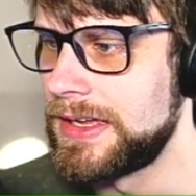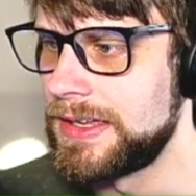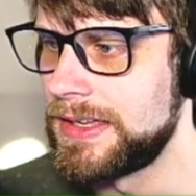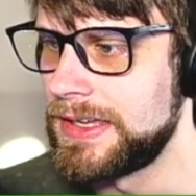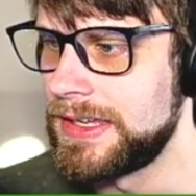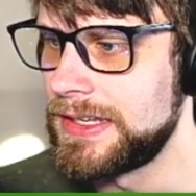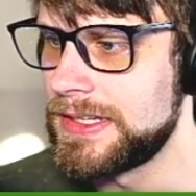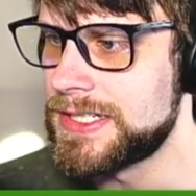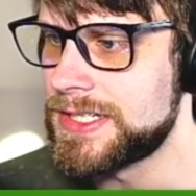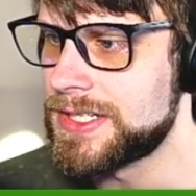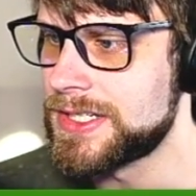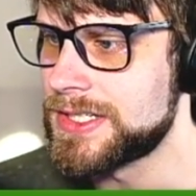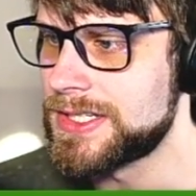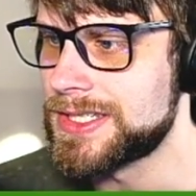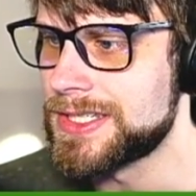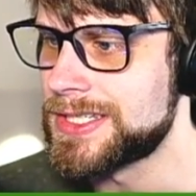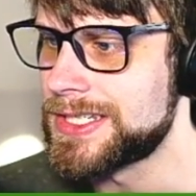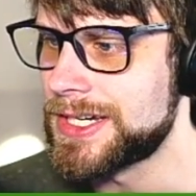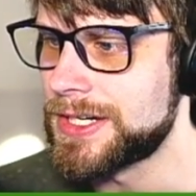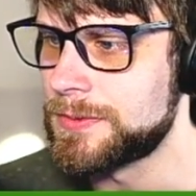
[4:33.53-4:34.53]
It's just
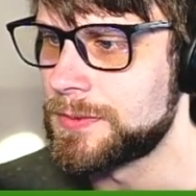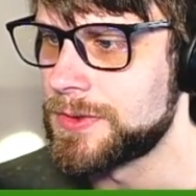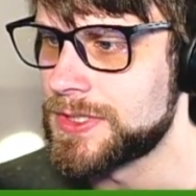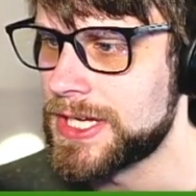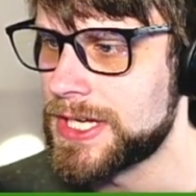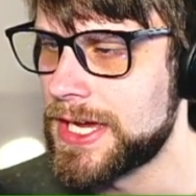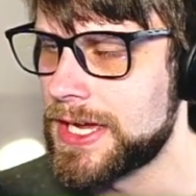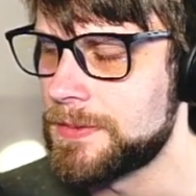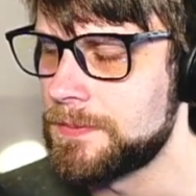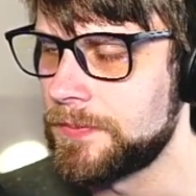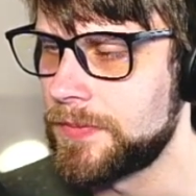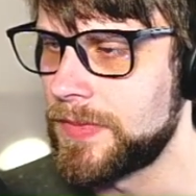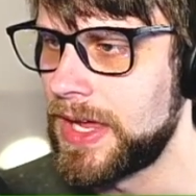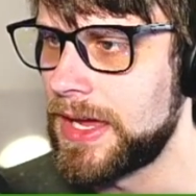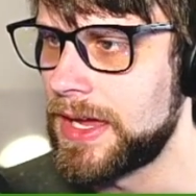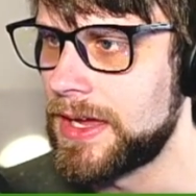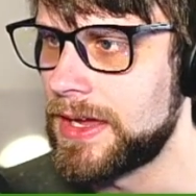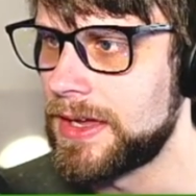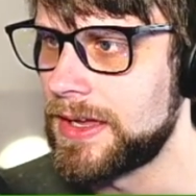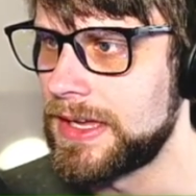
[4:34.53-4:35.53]
a terrible time.
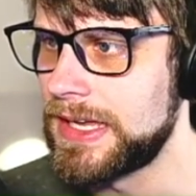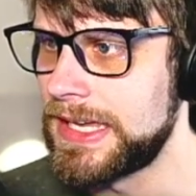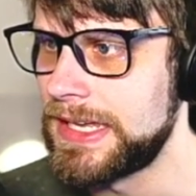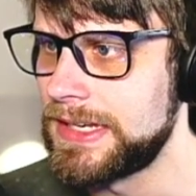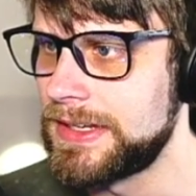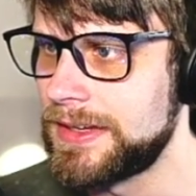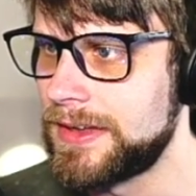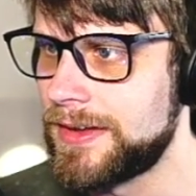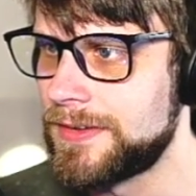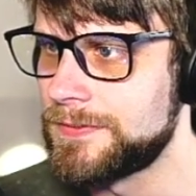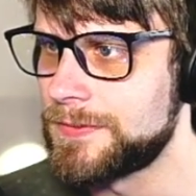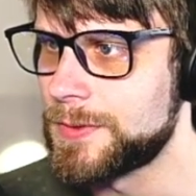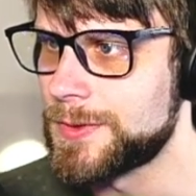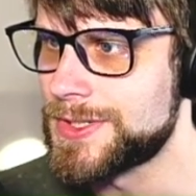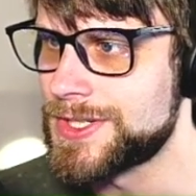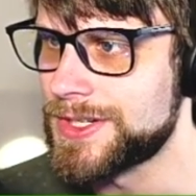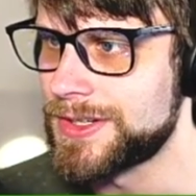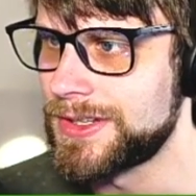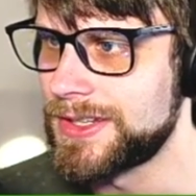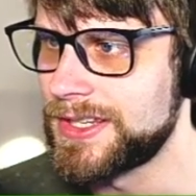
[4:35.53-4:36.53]
And
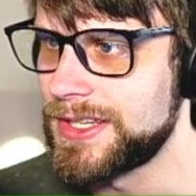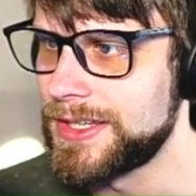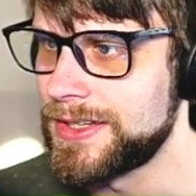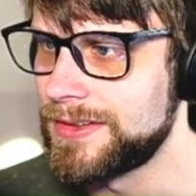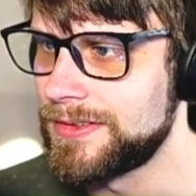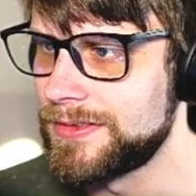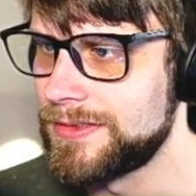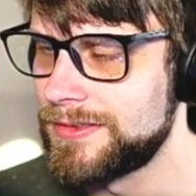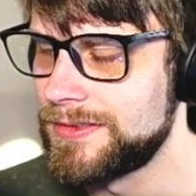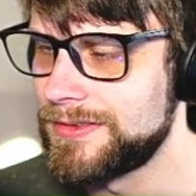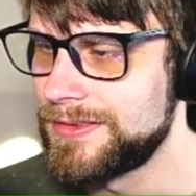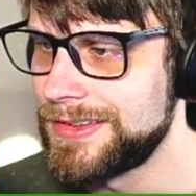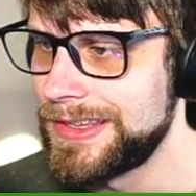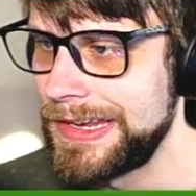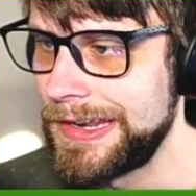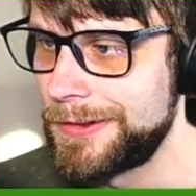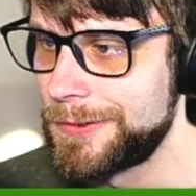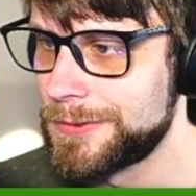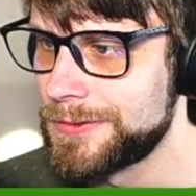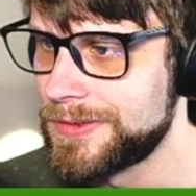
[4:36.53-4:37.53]
unfortunately, you
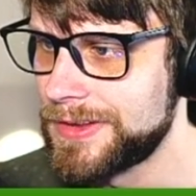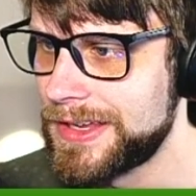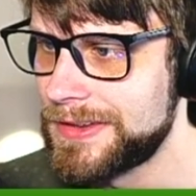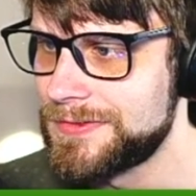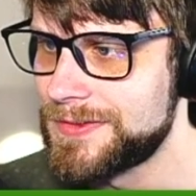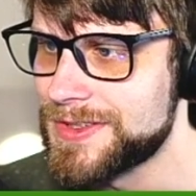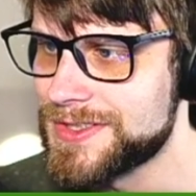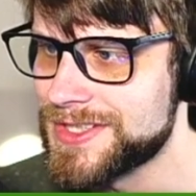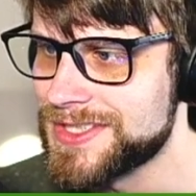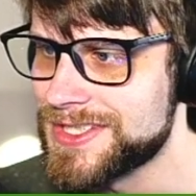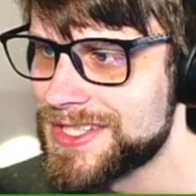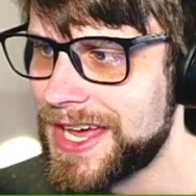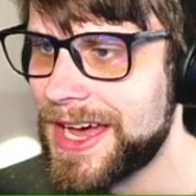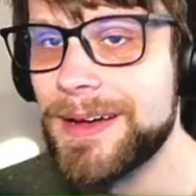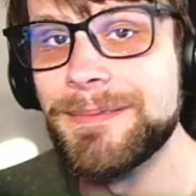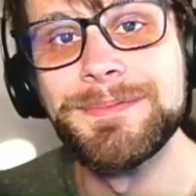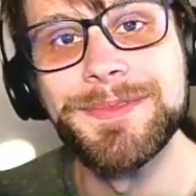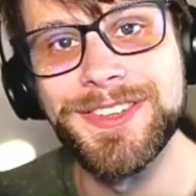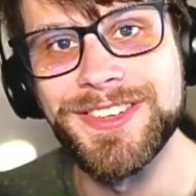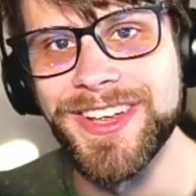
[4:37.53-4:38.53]
know, life doesn't
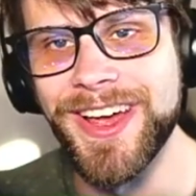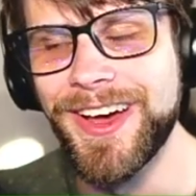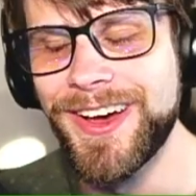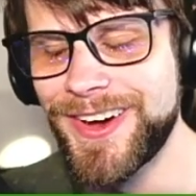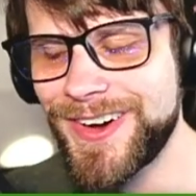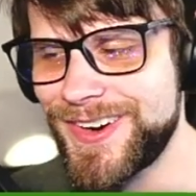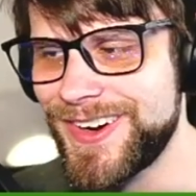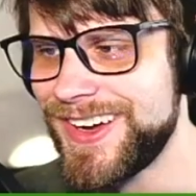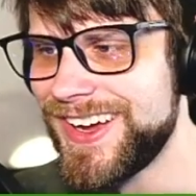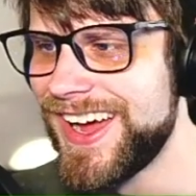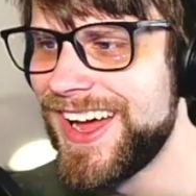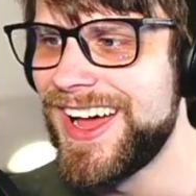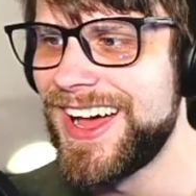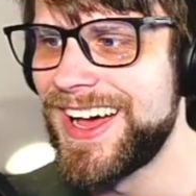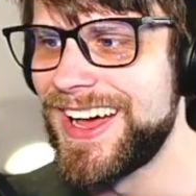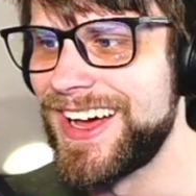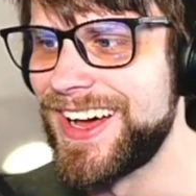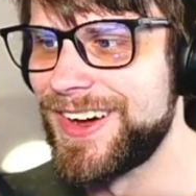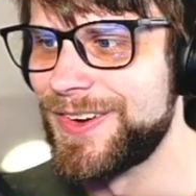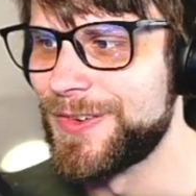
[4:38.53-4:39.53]
stop. So
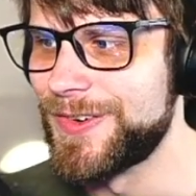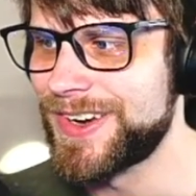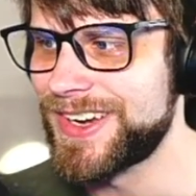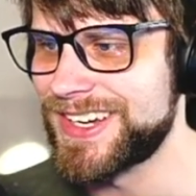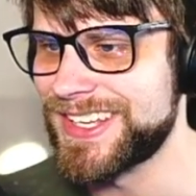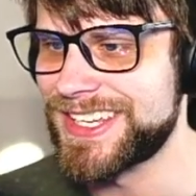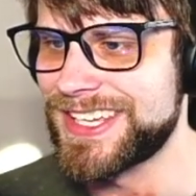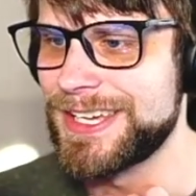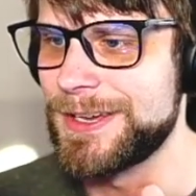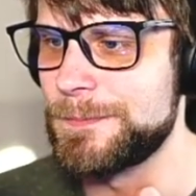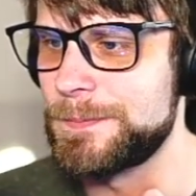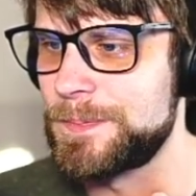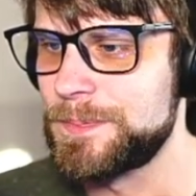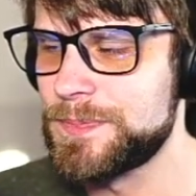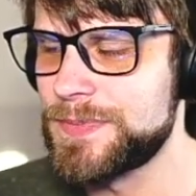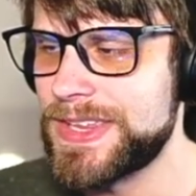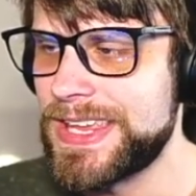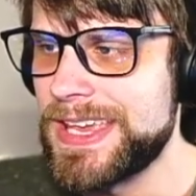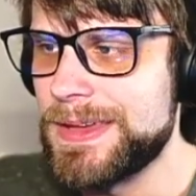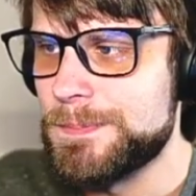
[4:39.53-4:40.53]
we're gonna keep
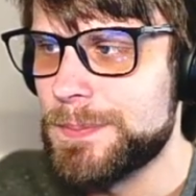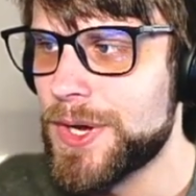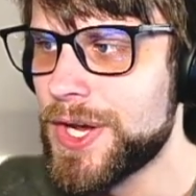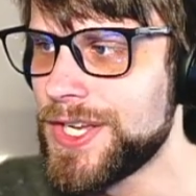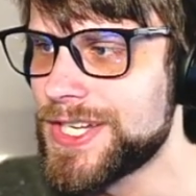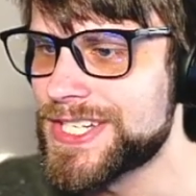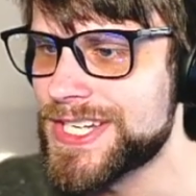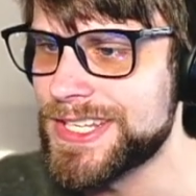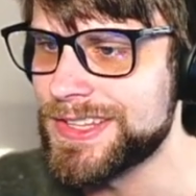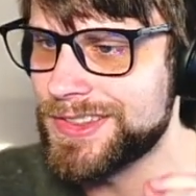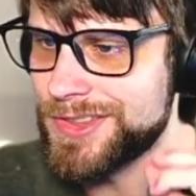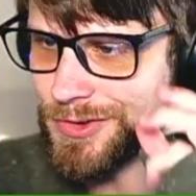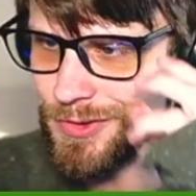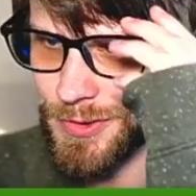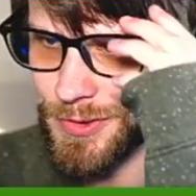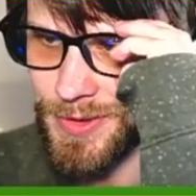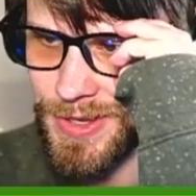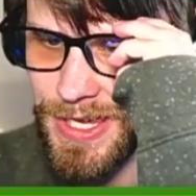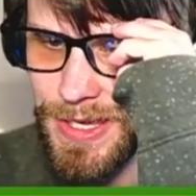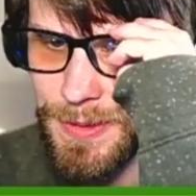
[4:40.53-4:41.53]
pushing
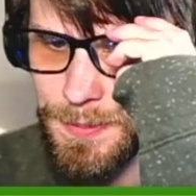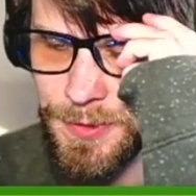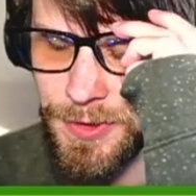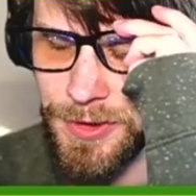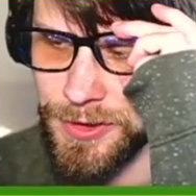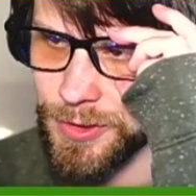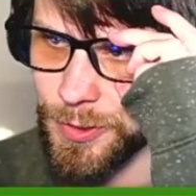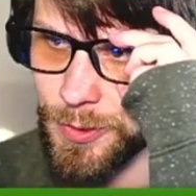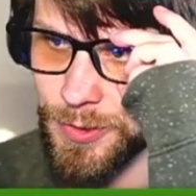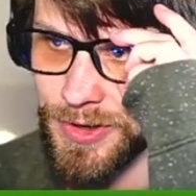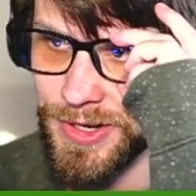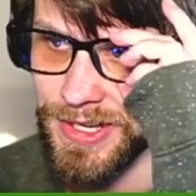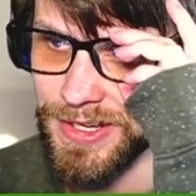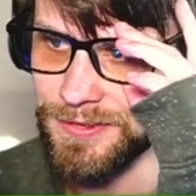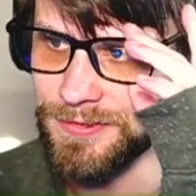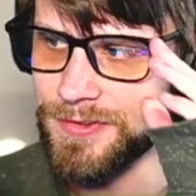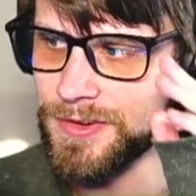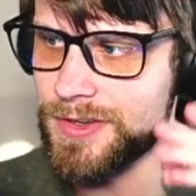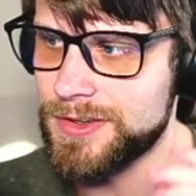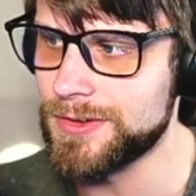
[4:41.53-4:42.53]
through, keep
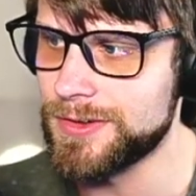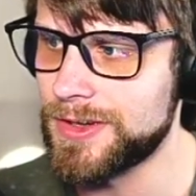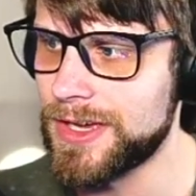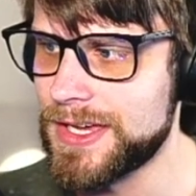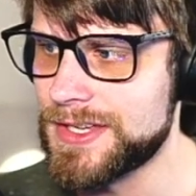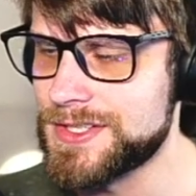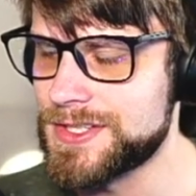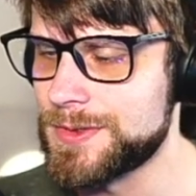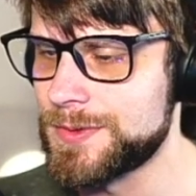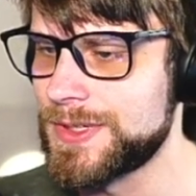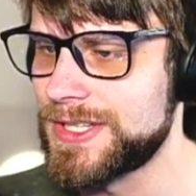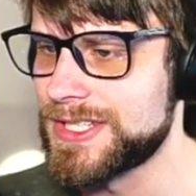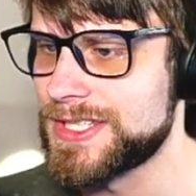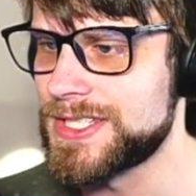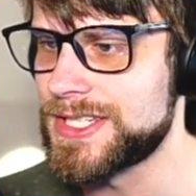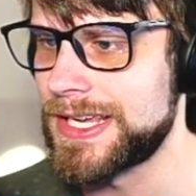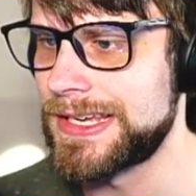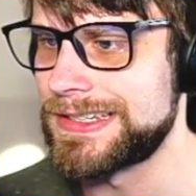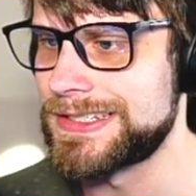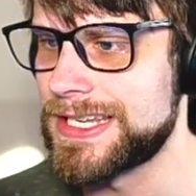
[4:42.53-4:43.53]
recording for you guys so we can
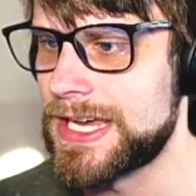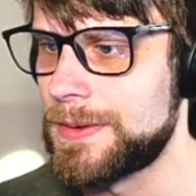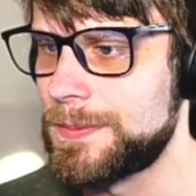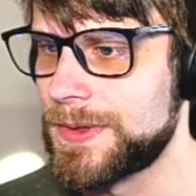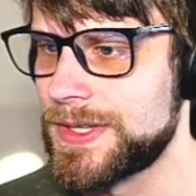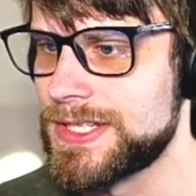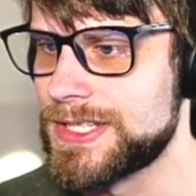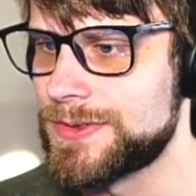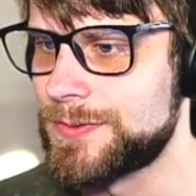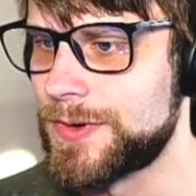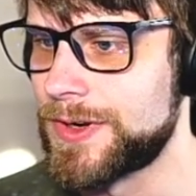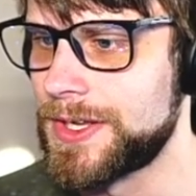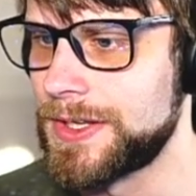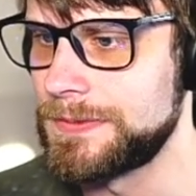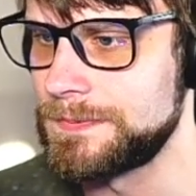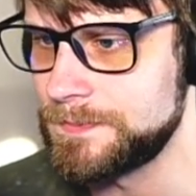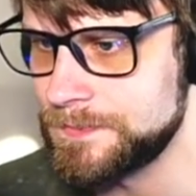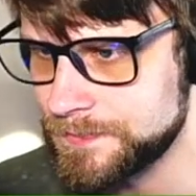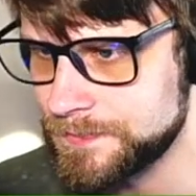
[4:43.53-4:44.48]
stay on top of this run.